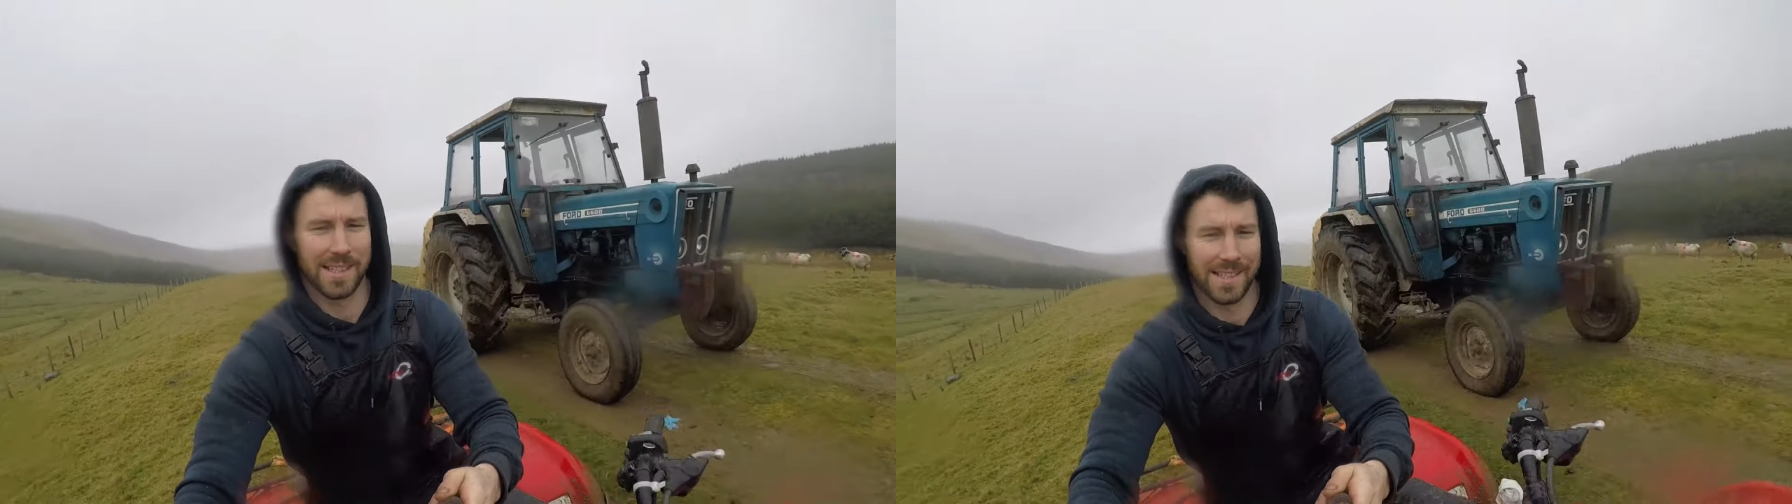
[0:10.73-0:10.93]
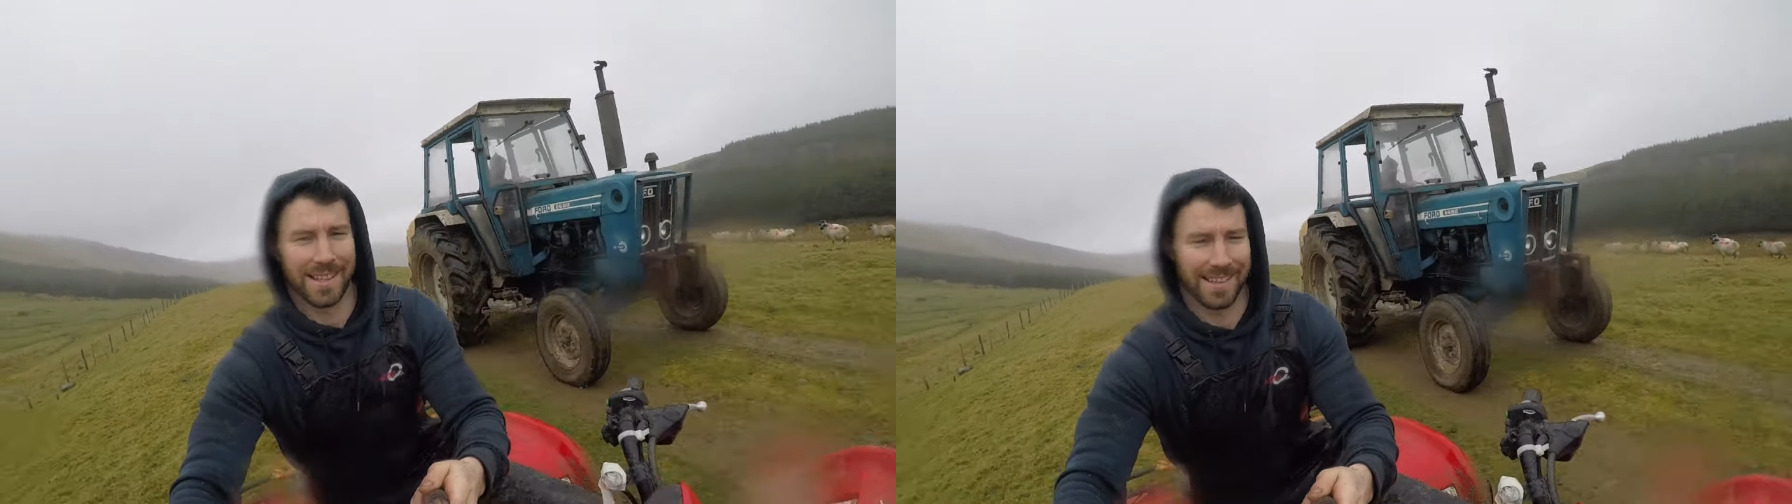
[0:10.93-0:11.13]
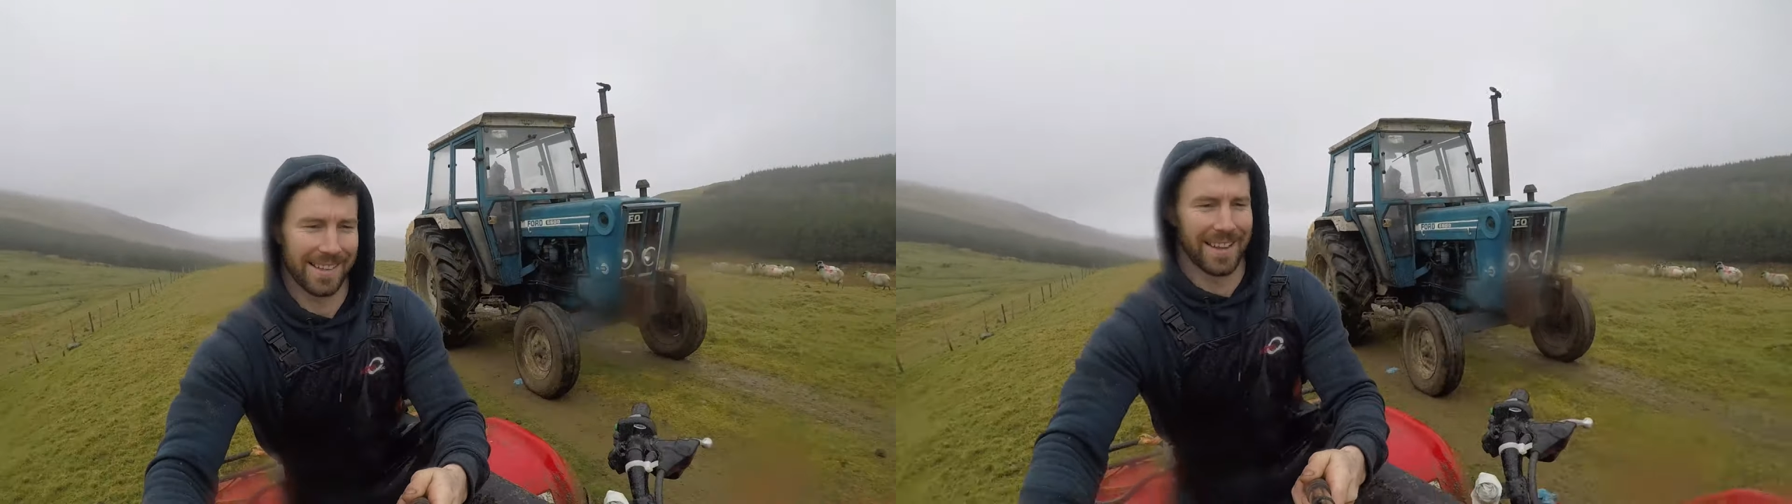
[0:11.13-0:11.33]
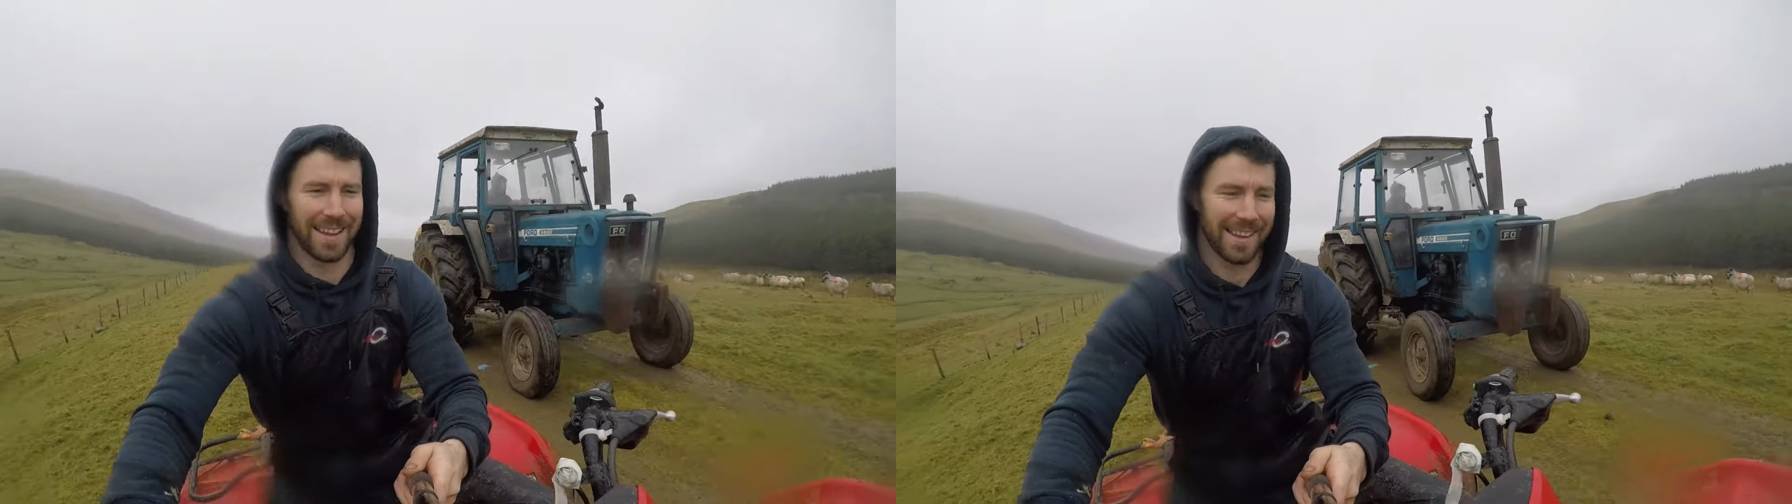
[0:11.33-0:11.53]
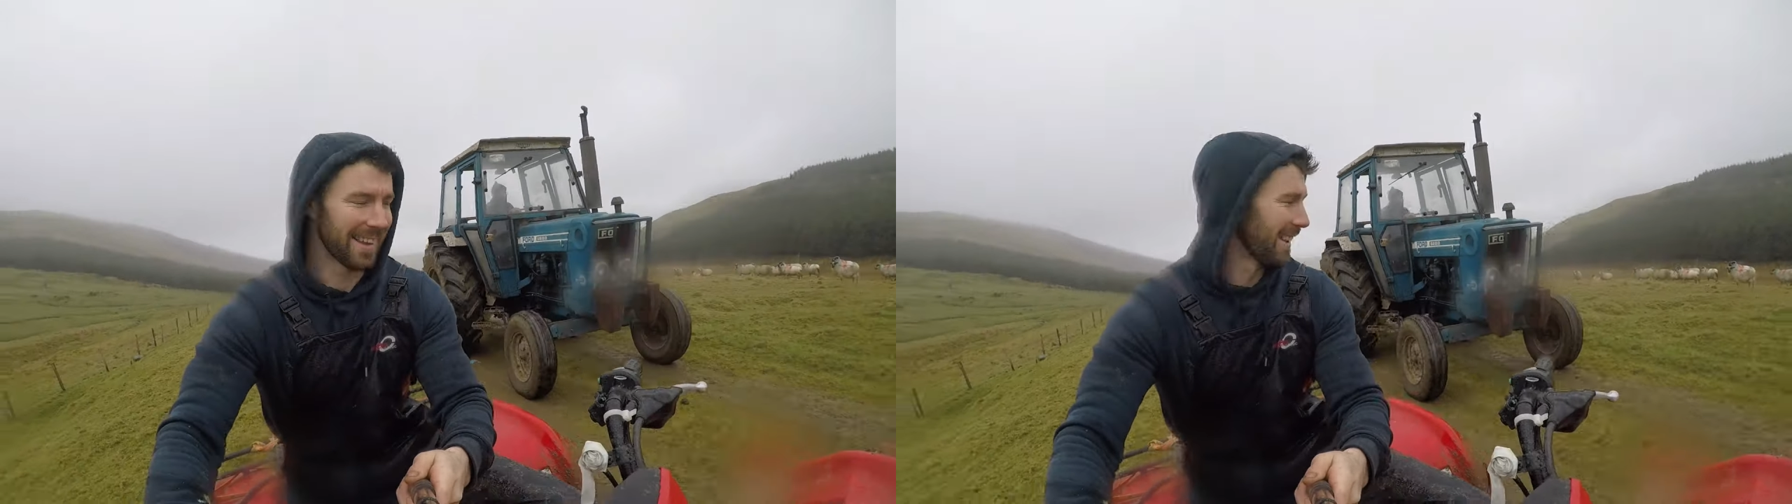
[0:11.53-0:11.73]
We run
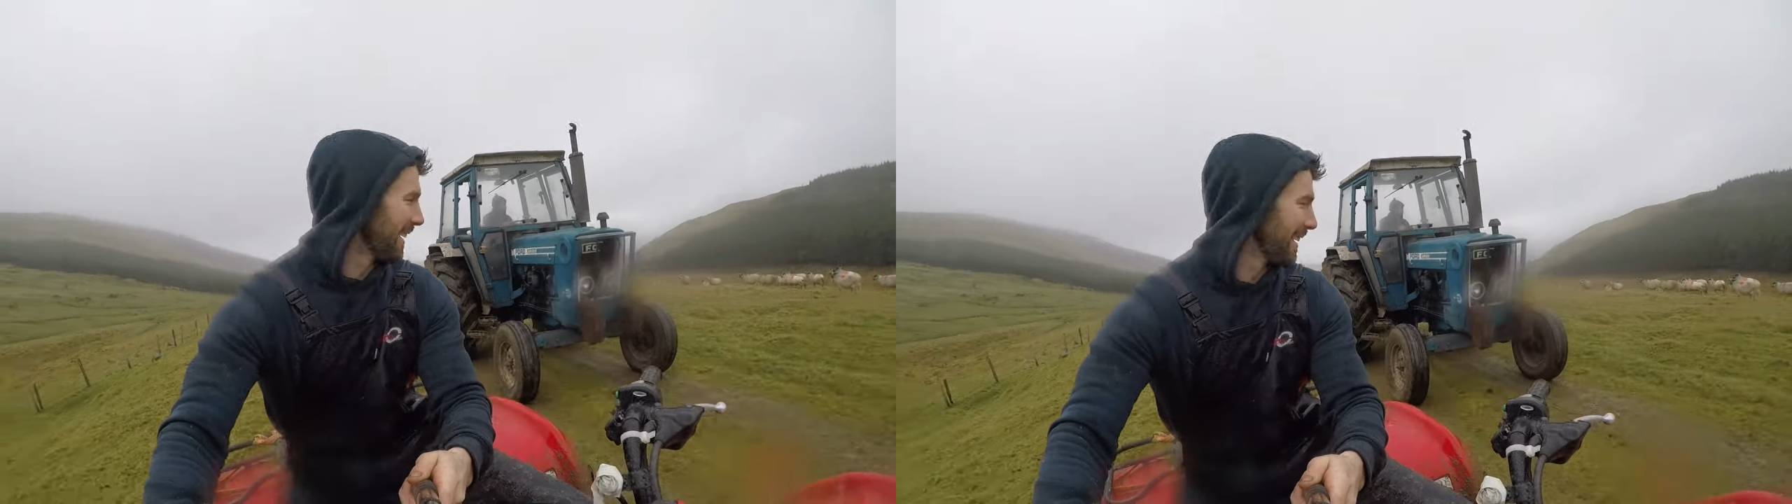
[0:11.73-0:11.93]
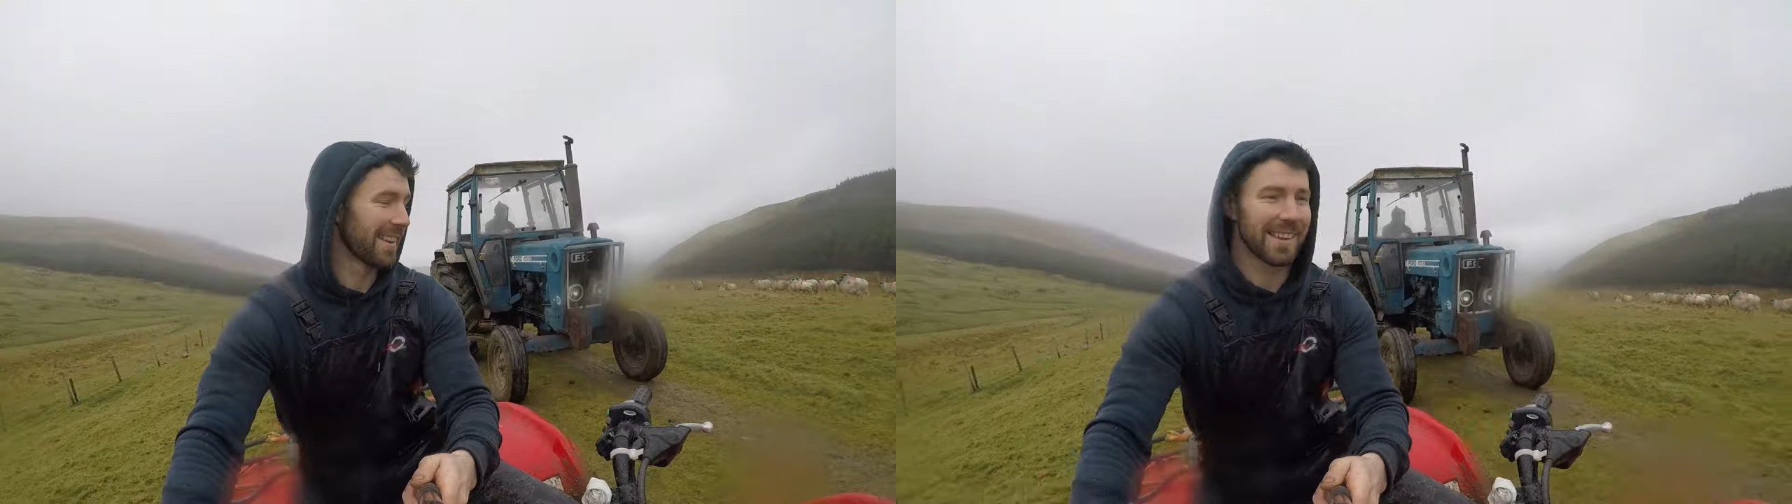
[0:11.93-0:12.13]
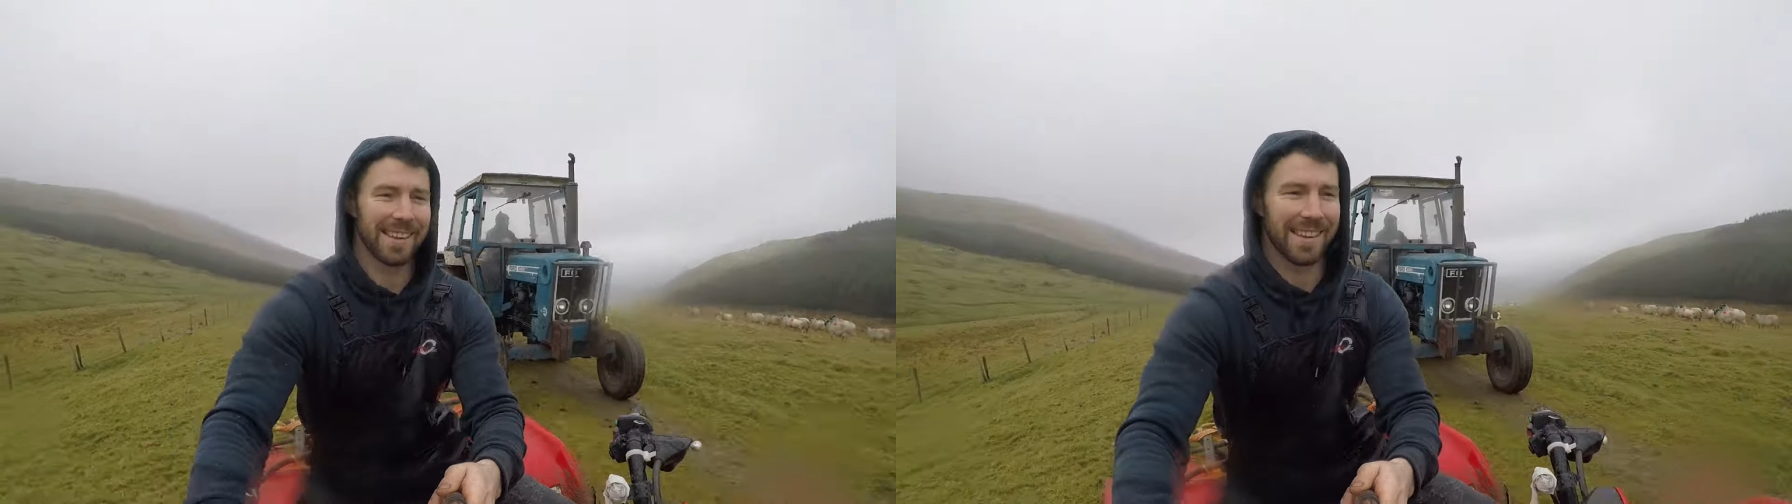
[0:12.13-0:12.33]
750